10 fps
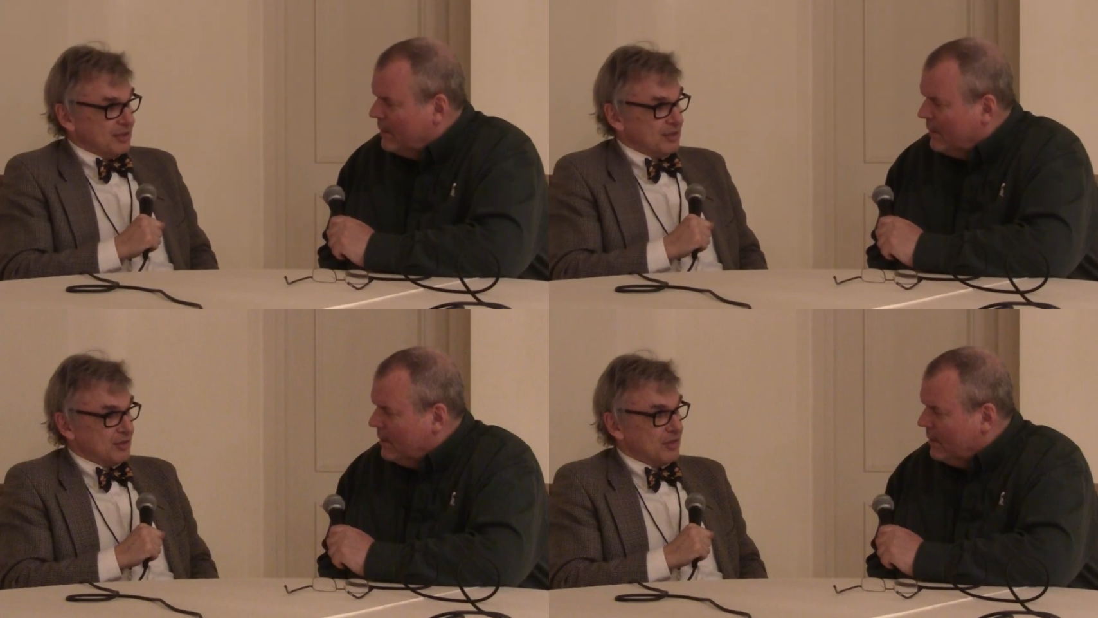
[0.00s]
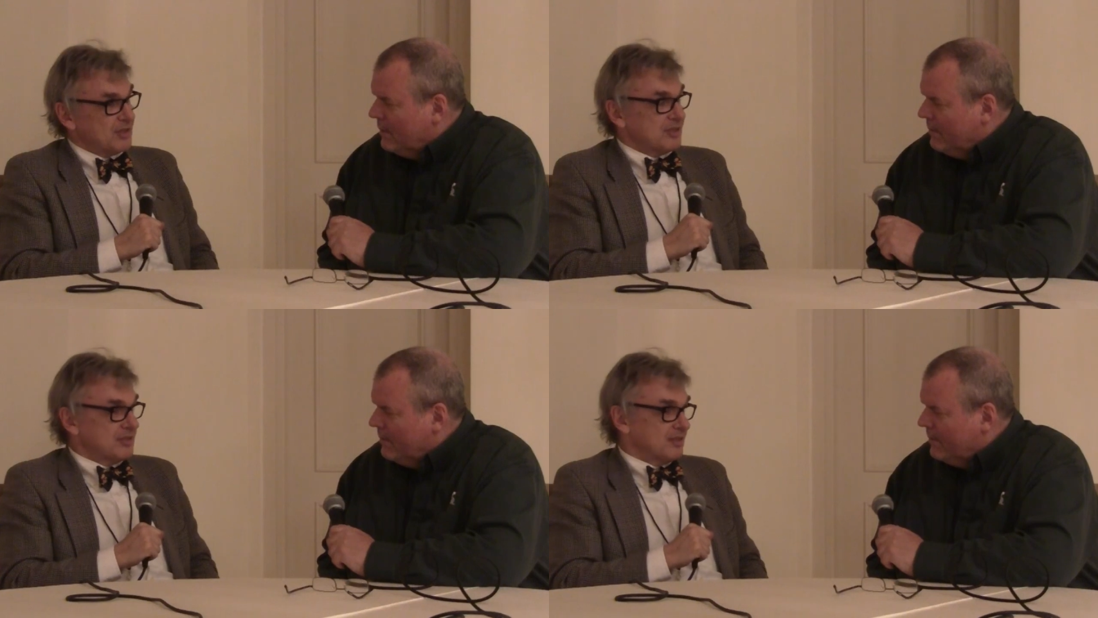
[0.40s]
Speaker 1: So
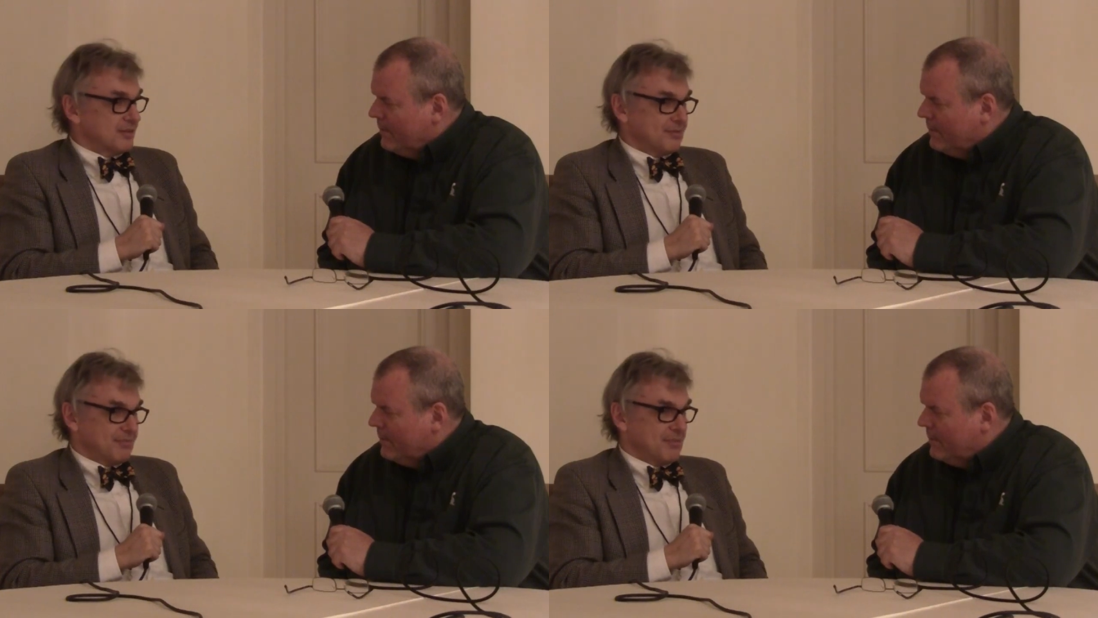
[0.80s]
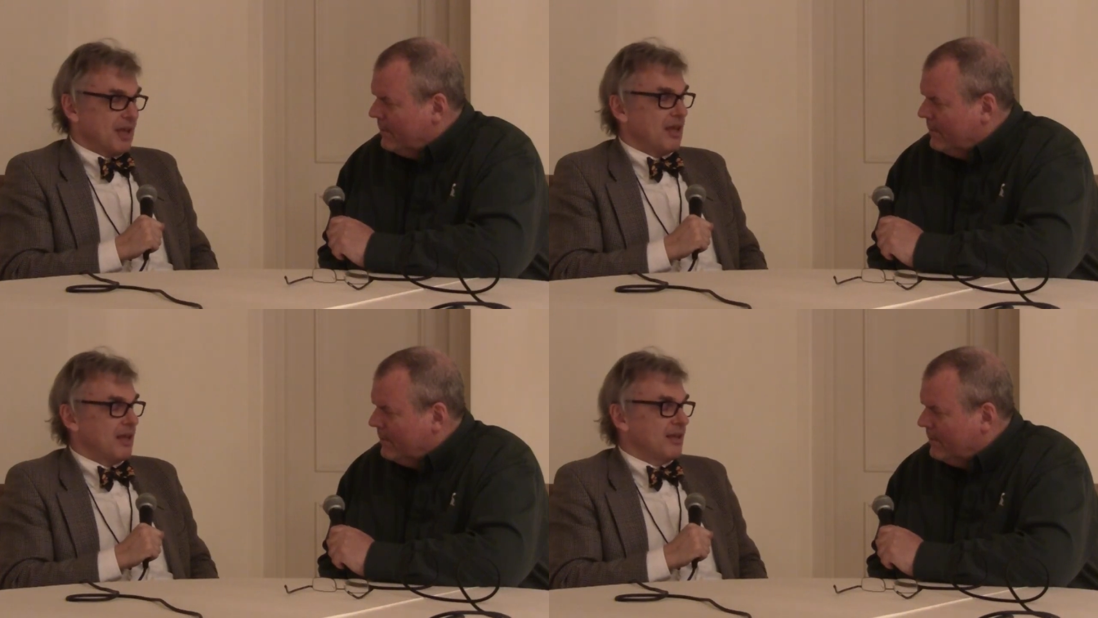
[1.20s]
this,
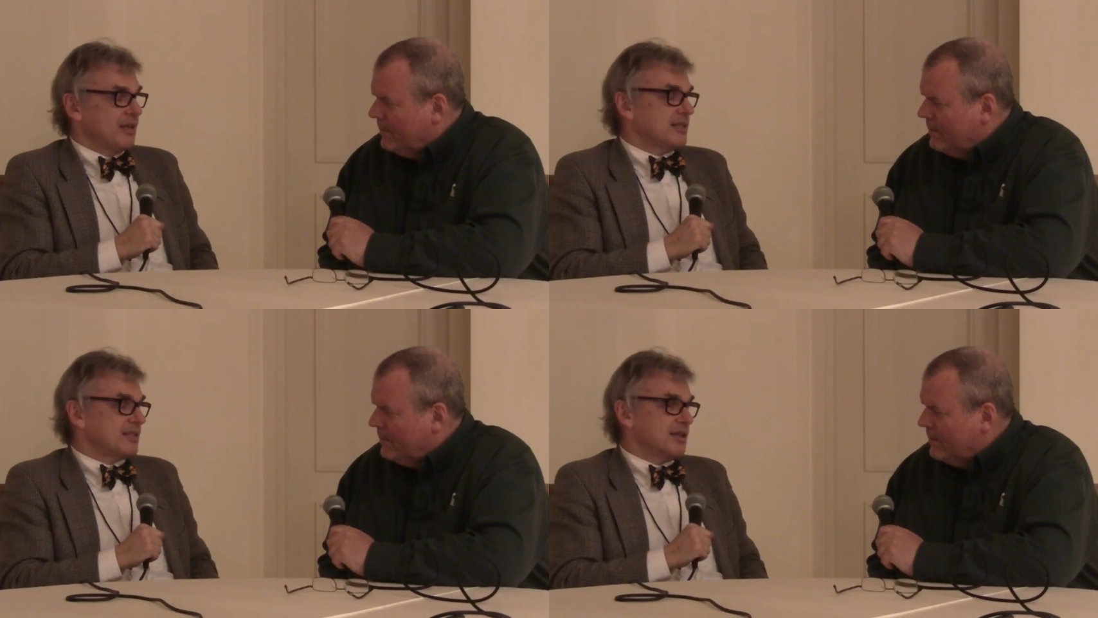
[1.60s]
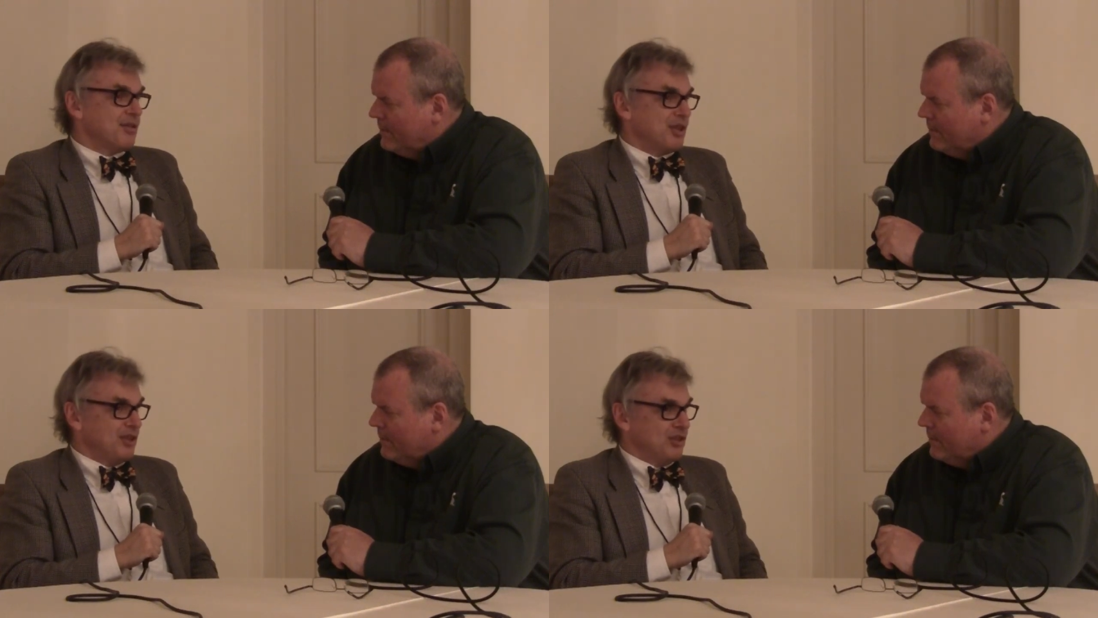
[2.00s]
I, it's
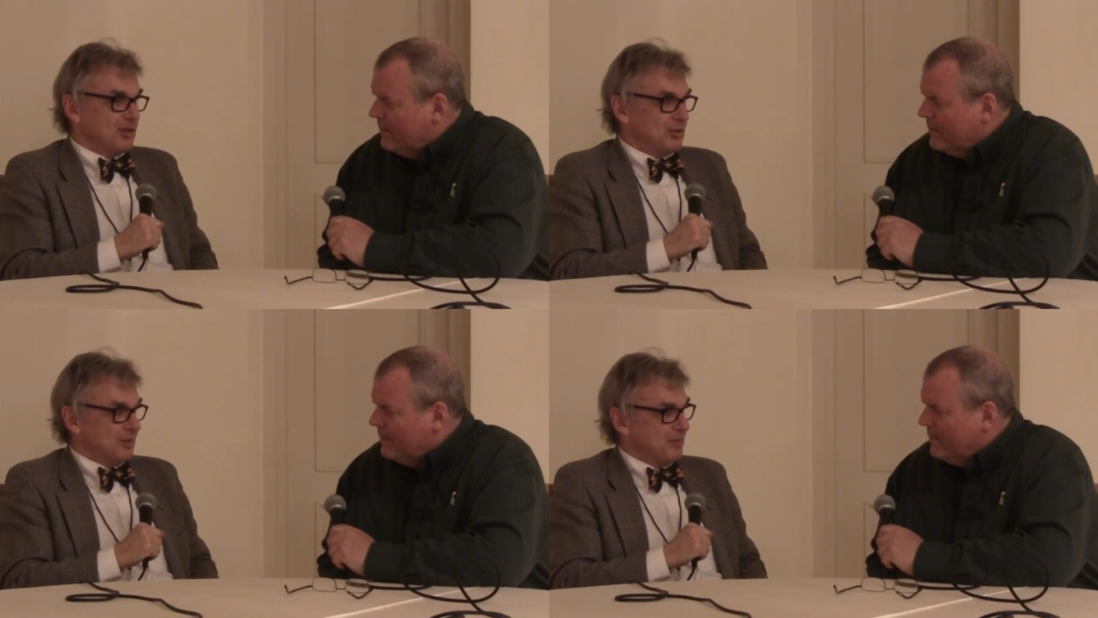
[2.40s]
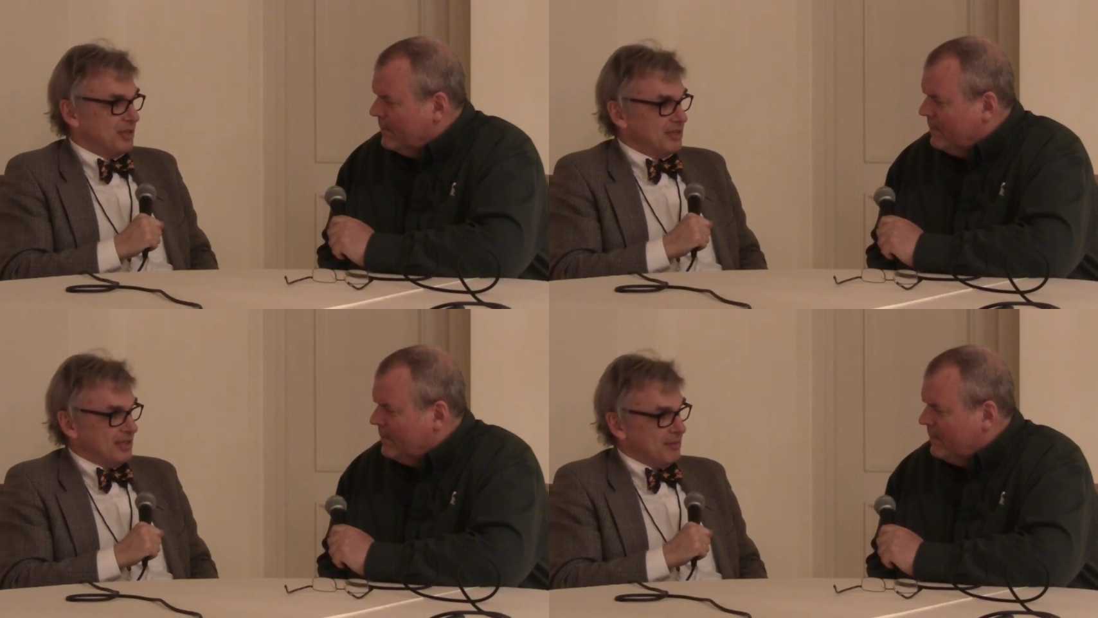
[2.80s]
nothing new. I
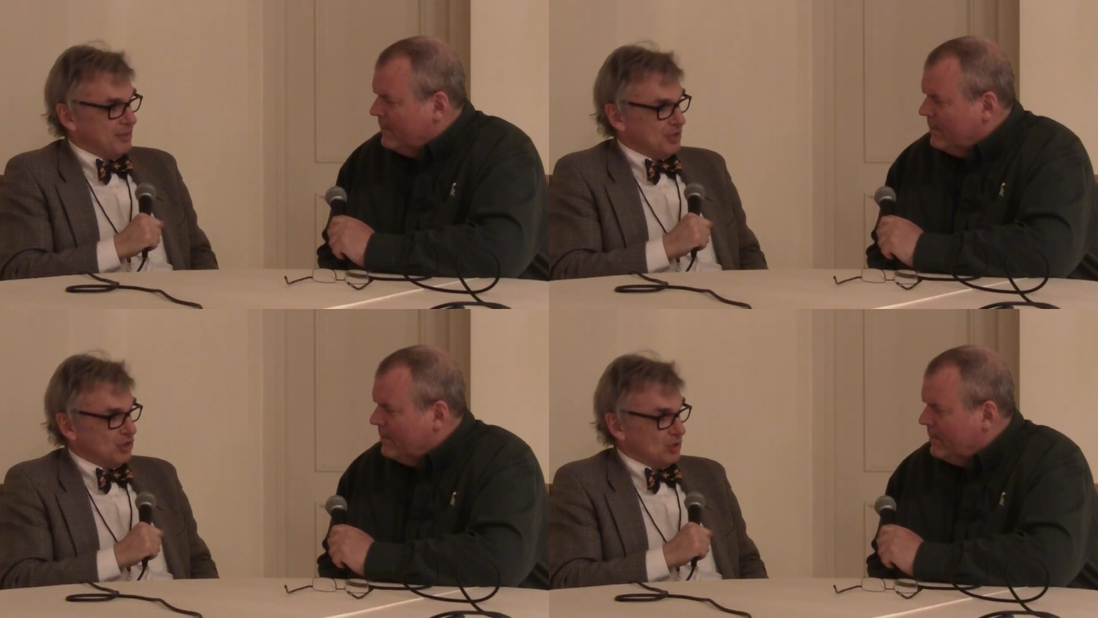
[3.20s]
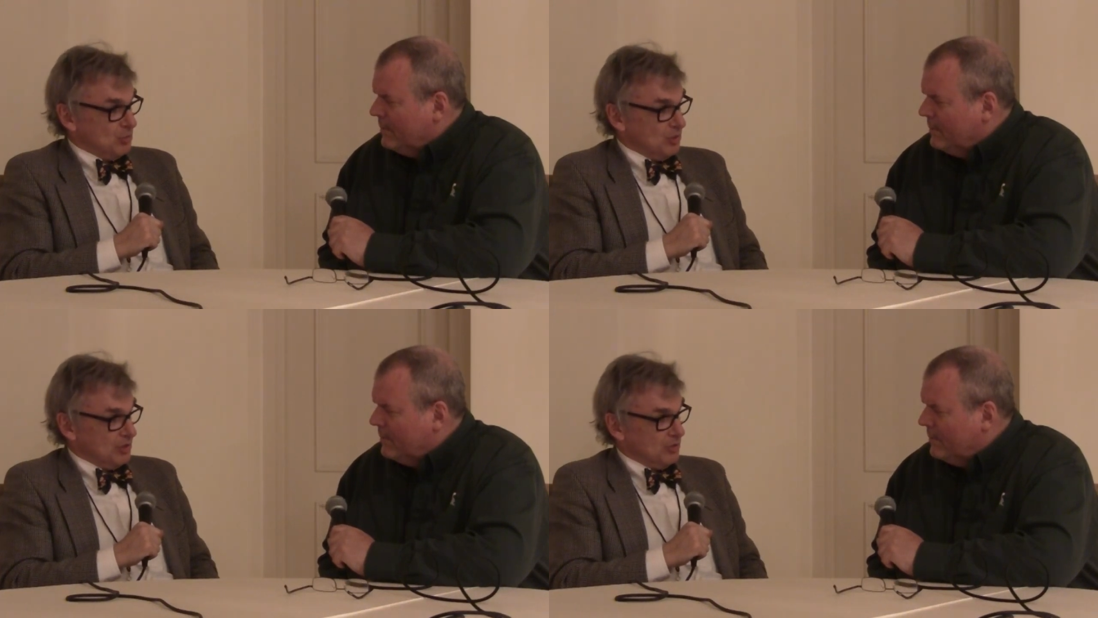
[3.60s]
mean, Deming,
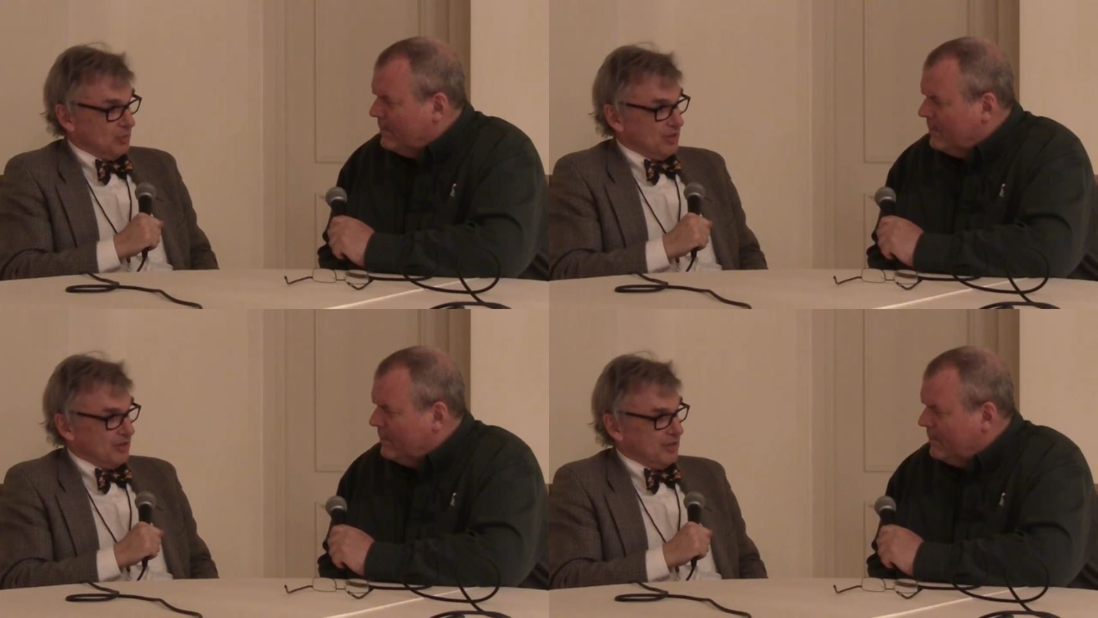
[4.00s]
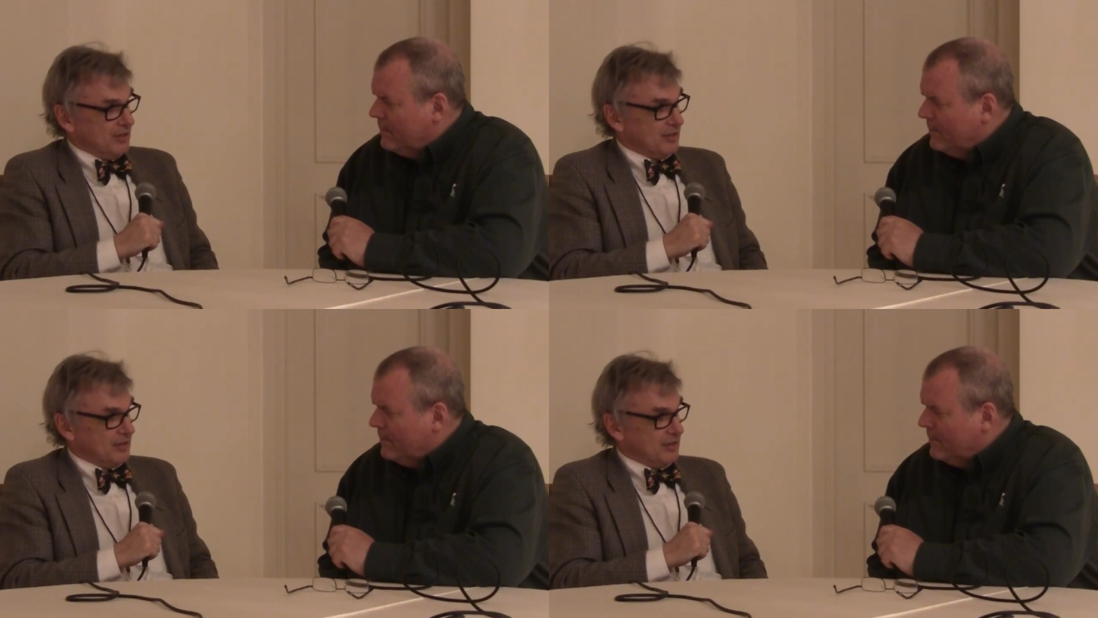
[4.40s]
Shewhart were